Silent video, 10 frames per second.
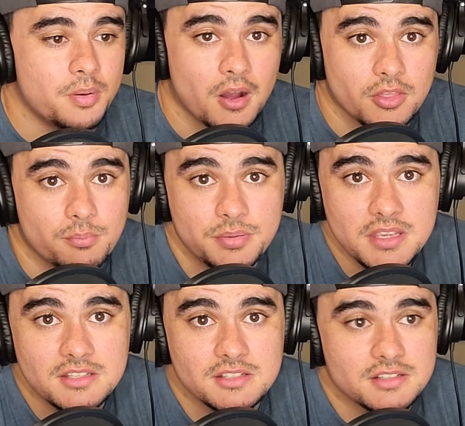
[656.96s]
on the
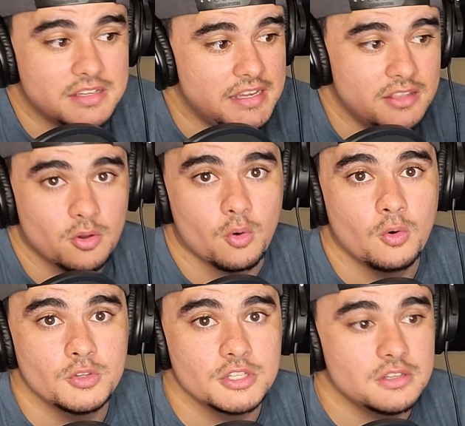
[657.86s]
beach, in the
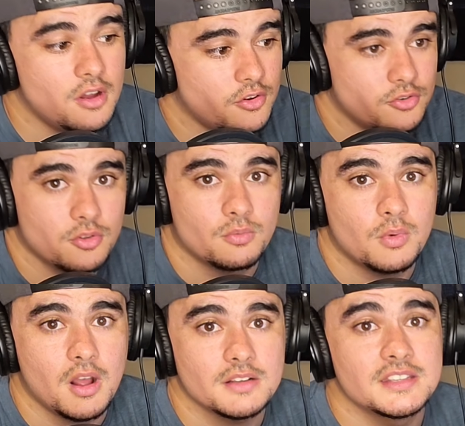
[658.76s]
ocean, under the
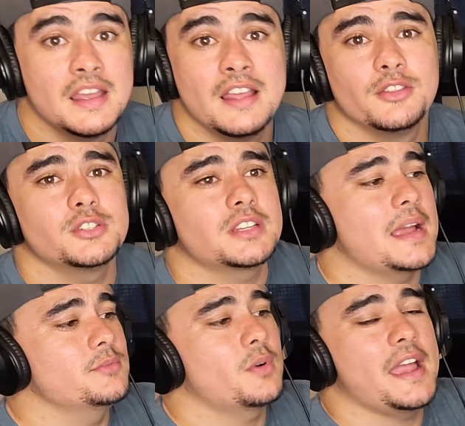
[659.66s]
rocks. There's
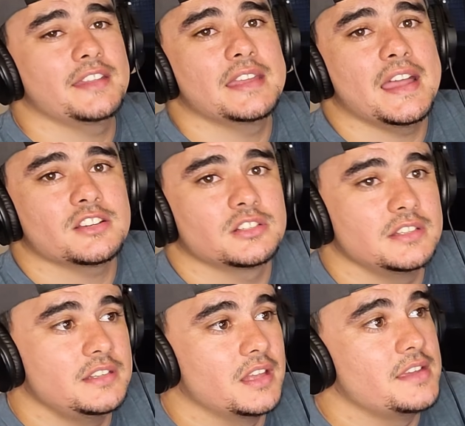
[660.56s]
times where I have to
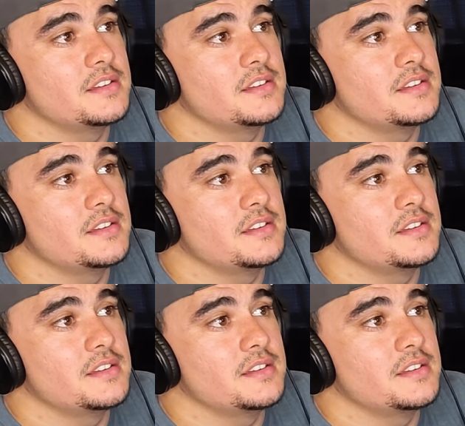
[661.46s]
actually